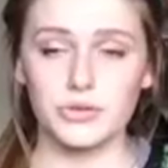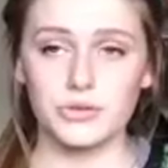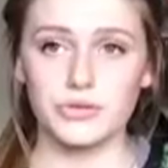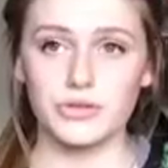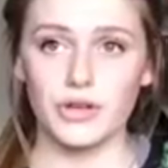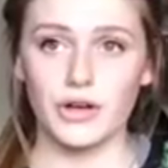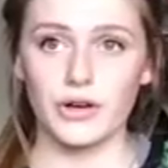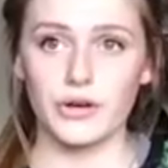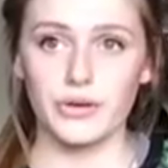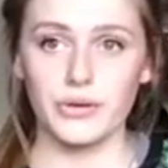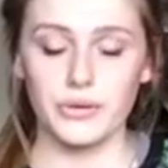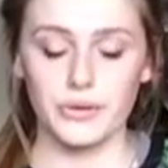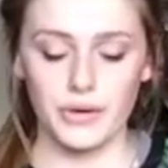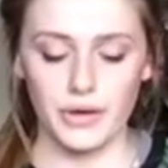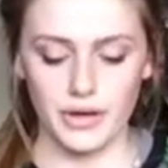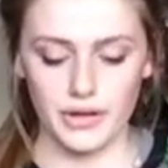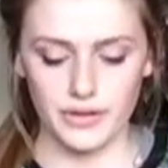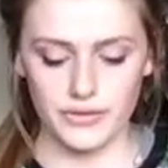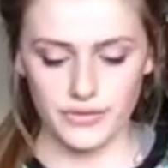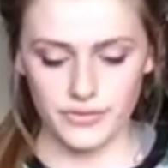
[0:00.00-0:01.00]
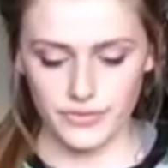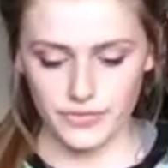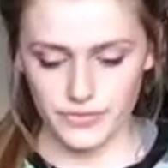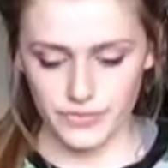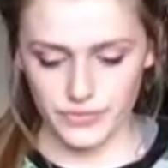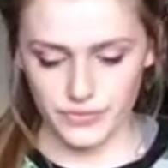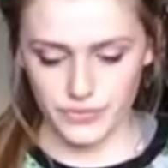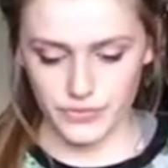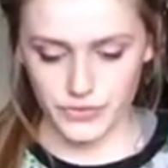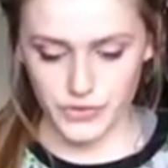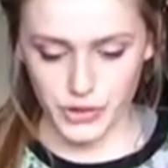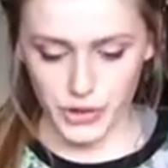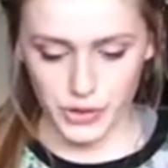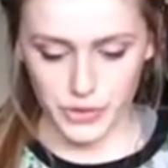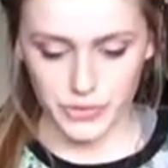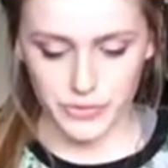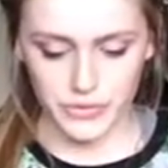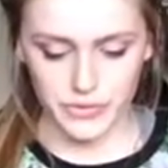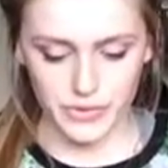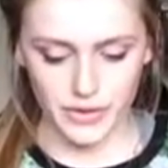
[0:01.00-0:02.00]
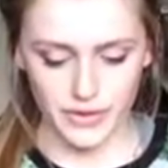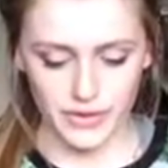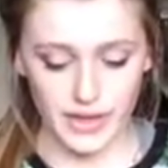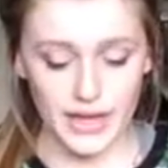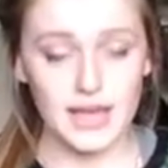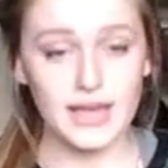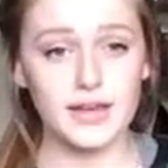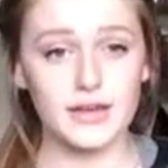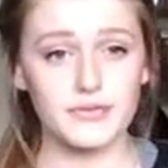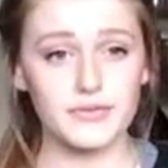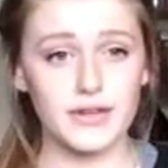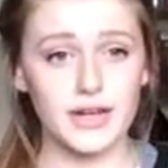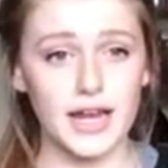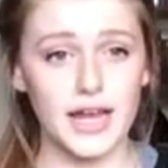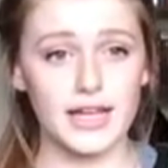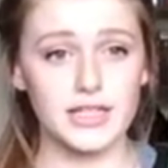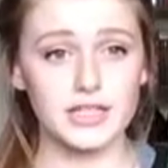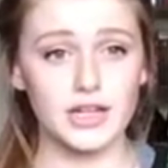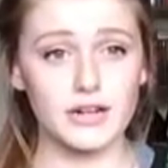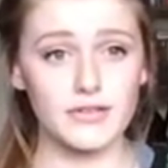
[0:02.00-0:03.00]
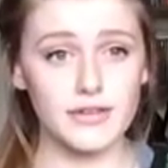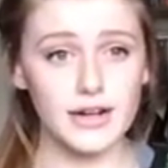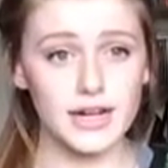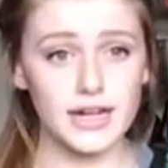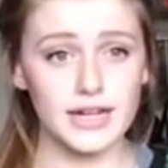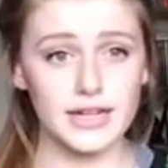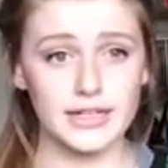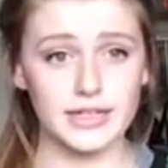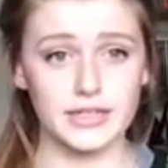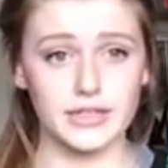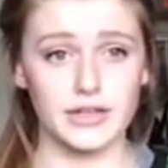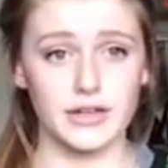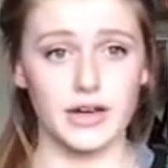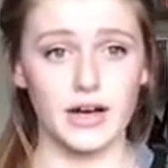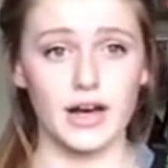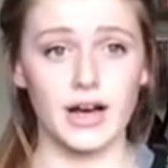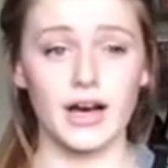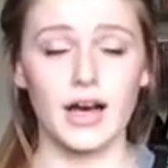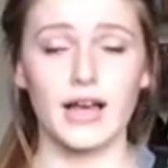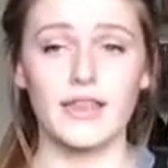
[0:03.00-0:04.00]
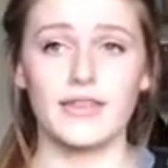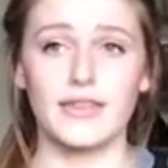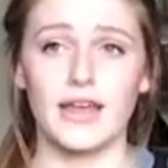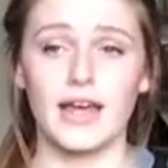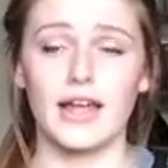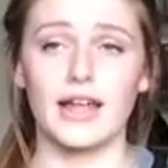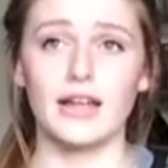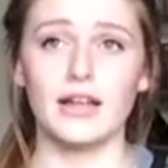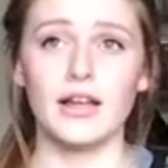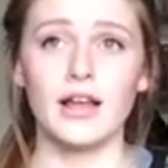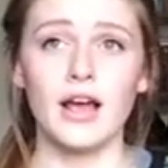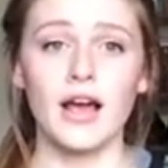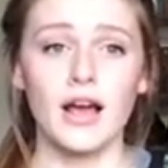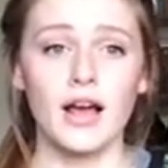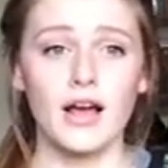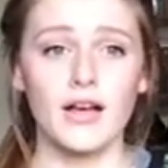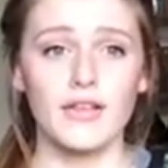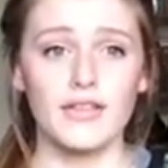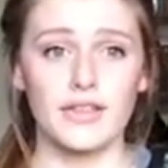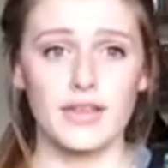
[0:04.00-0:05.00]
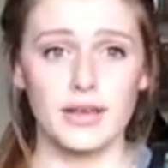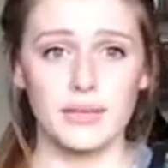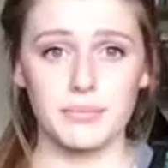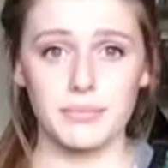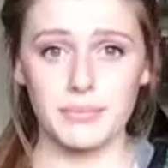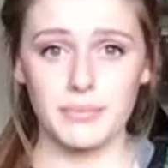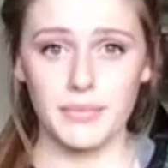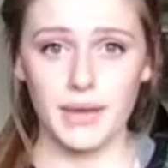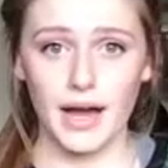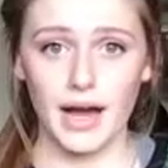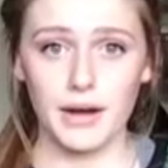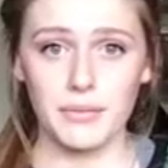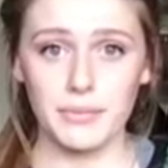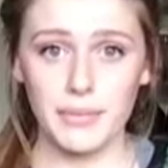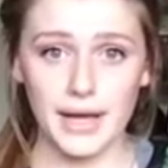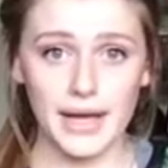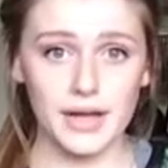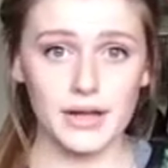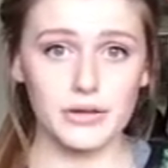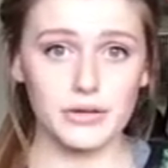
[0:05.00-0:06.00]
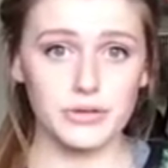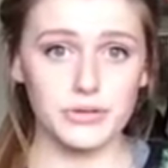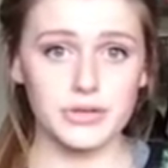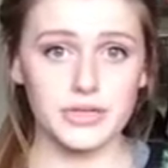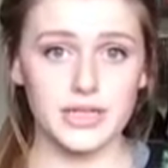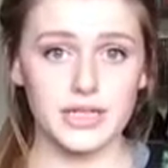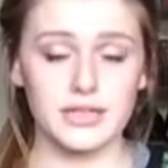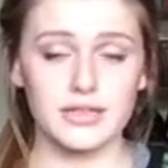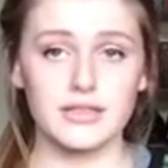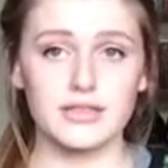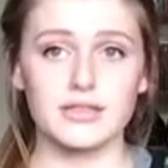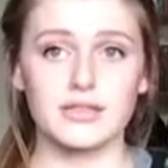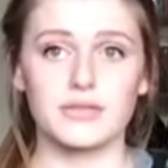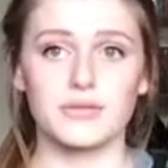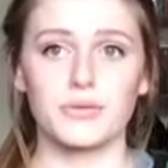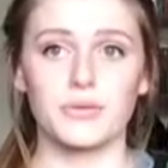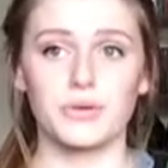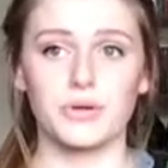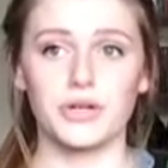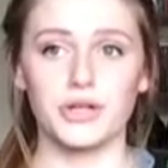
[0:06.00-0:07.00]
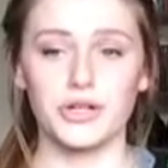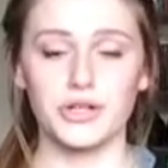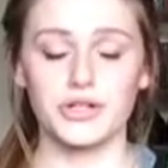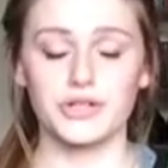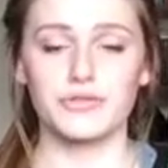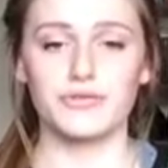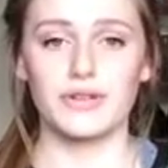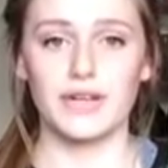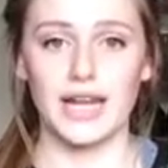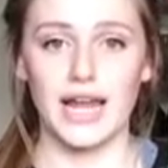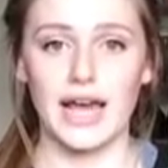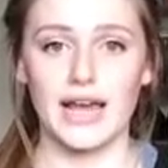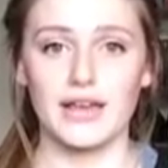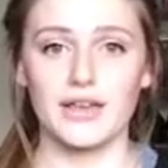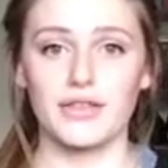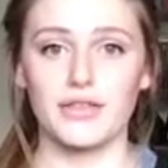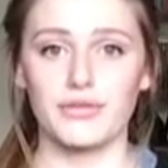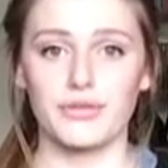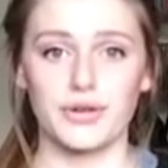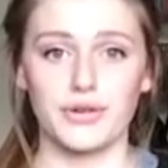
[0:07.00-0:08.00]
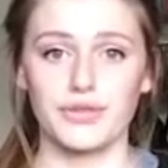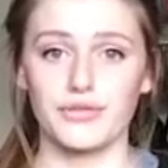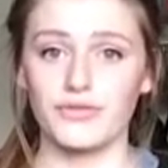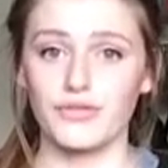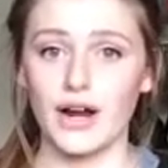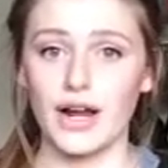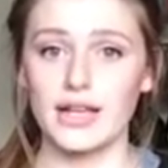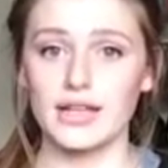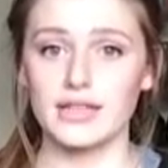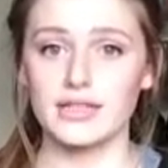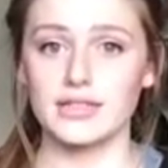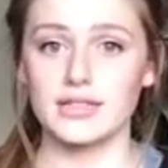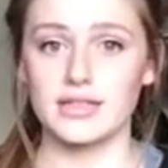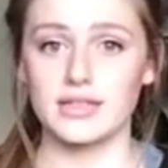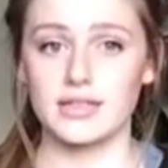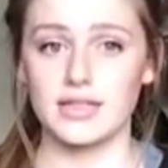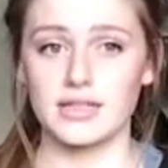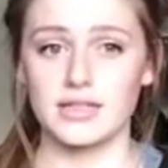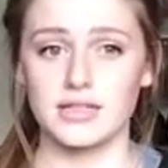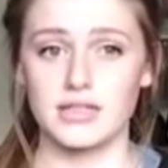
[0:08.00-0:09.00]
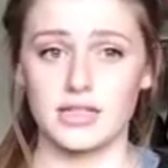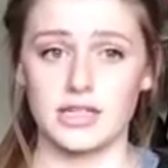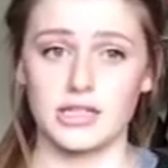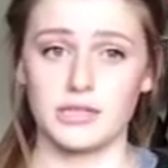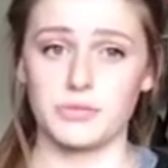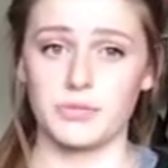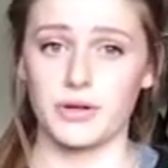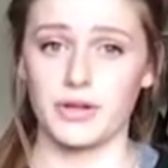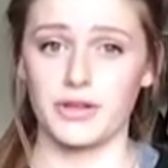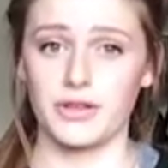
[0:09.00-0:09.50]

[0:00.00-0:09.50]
also so that they can relate directly to her, and then our male audience could relate through friends, sisters,